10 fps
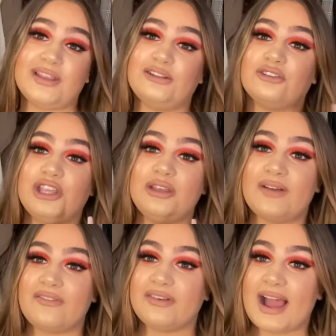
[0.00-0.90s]
They look cute with
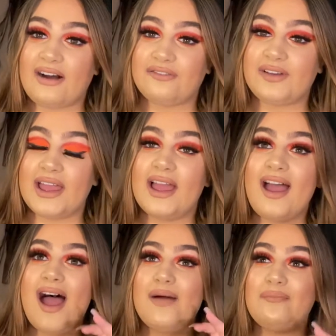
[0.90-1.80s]
every outfit.
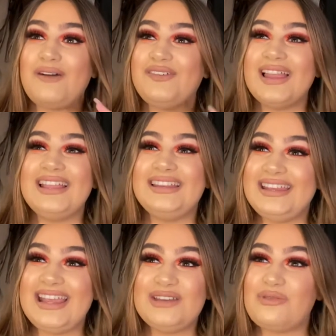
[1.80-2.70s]
But I feel like you
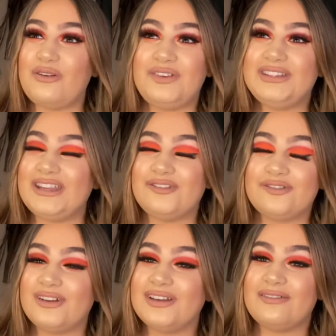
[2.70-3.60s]
need one for
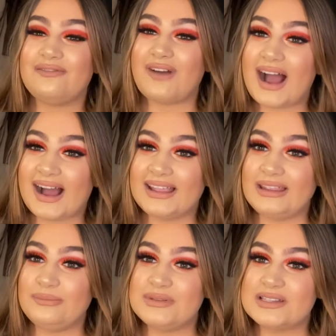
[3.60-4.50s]
different
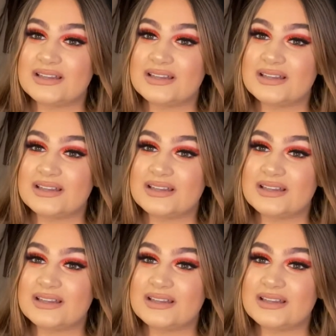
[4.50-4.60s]
vibes.